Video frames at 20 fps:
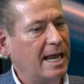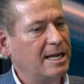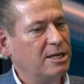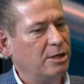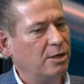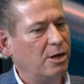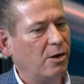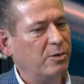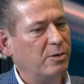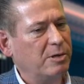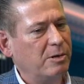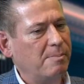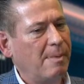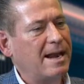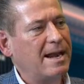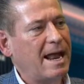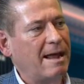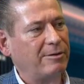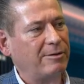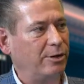you
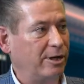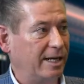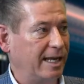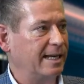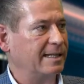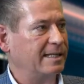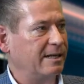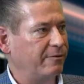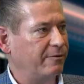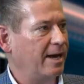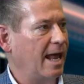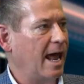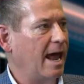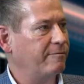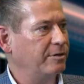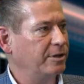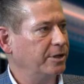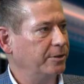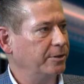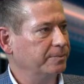might have to look at a different
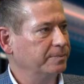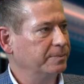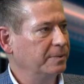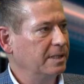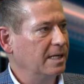avenue.